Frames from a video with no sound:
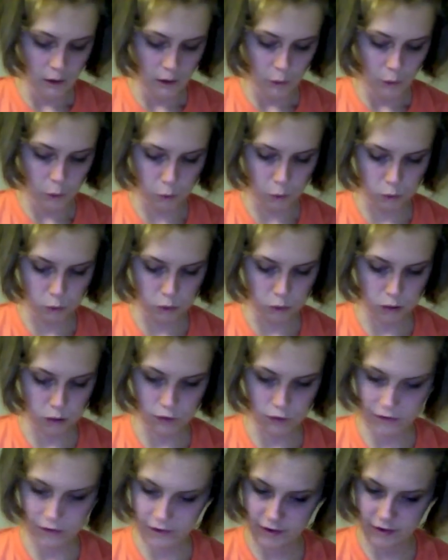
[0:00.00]

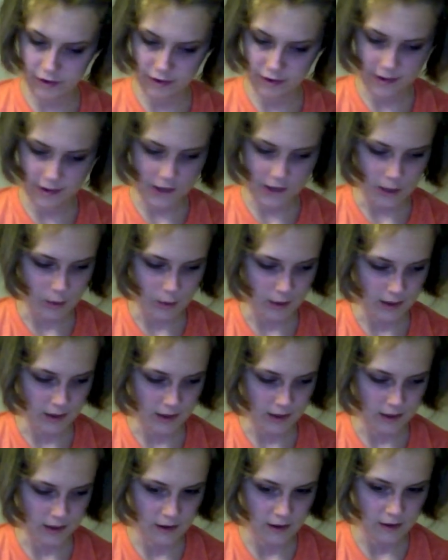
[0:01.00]
Oof, she
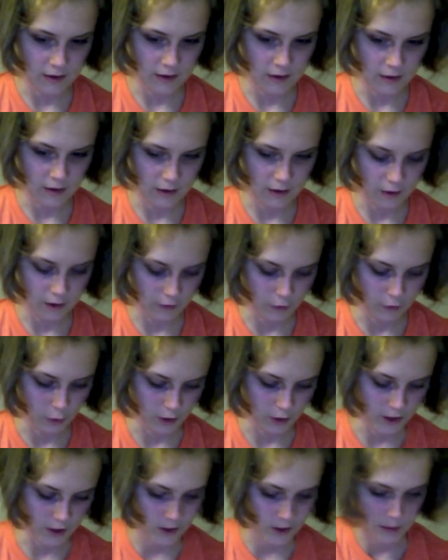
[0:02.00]
was a
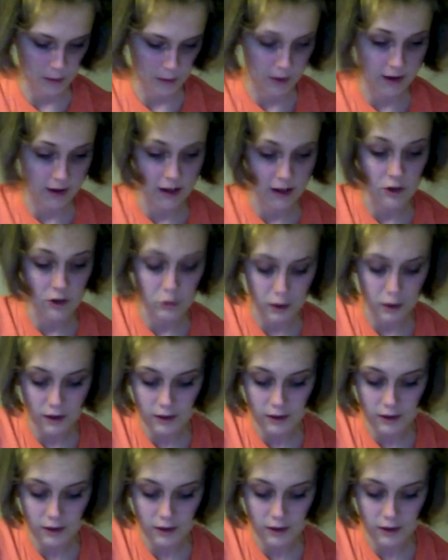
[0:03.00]
force to be reckoned with.